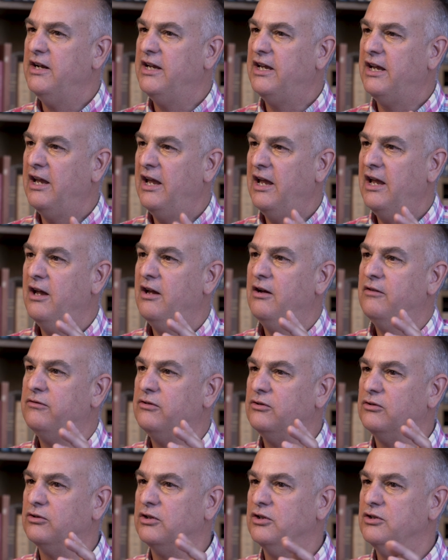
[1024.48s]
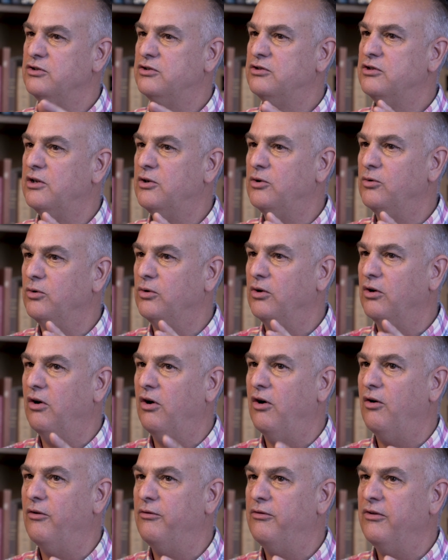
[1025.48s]
careful control
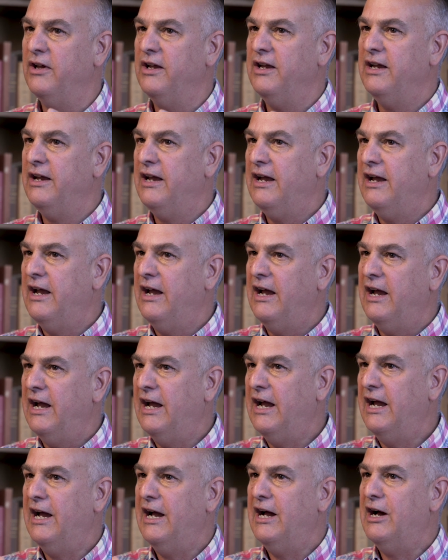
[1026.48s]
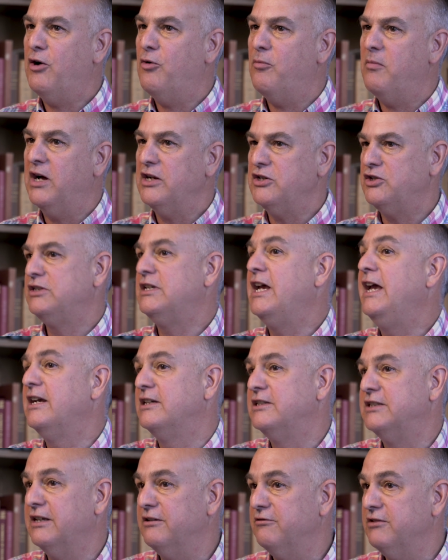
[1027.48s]
of how much
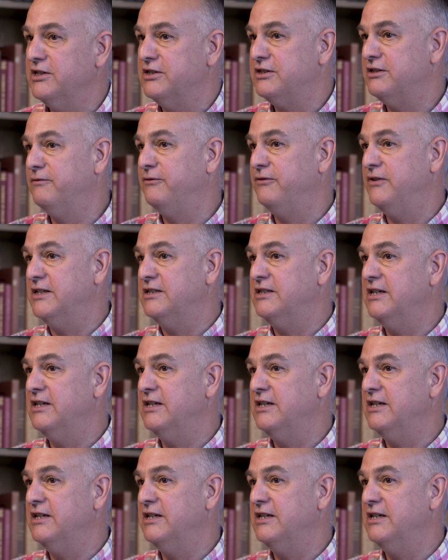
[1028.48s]
text there is to fit